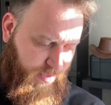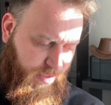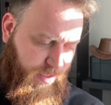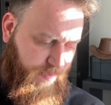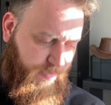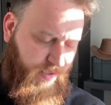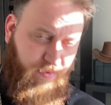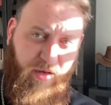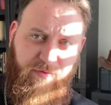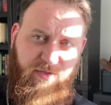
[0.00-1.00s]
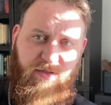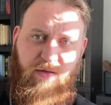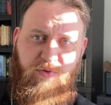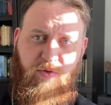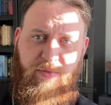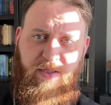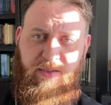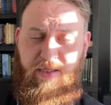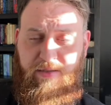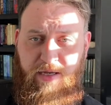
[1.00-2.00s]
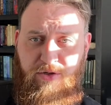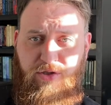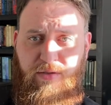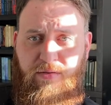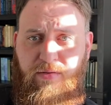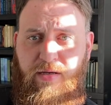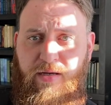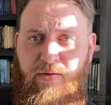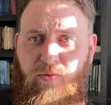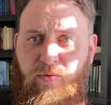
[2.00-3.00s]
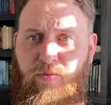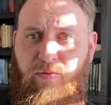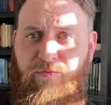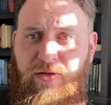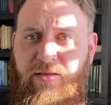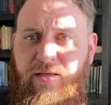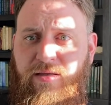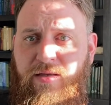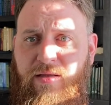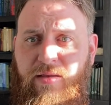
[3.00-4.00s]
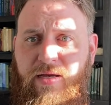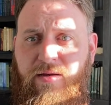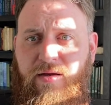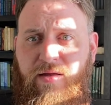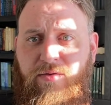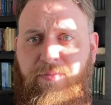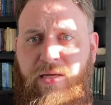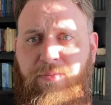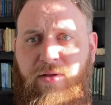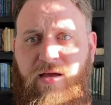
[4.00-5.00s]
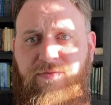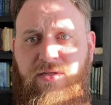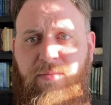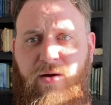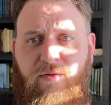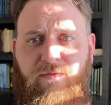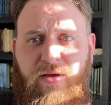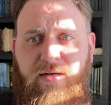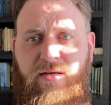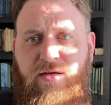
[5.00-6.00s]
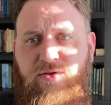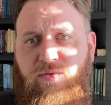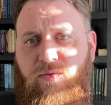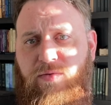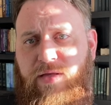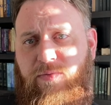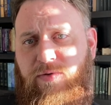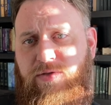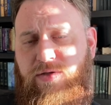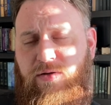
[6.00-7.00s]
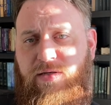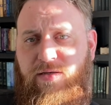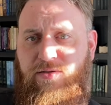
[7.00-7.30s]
And a lot of this comes from an indignation or feeling like other people have somehow offended us or that we're insulted.